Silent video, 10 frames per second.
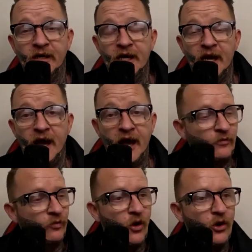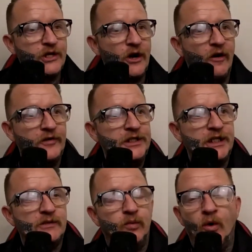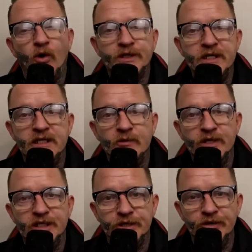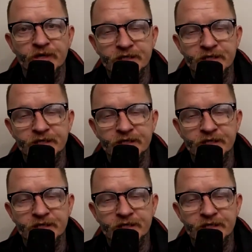and walked off and just walked into his unit,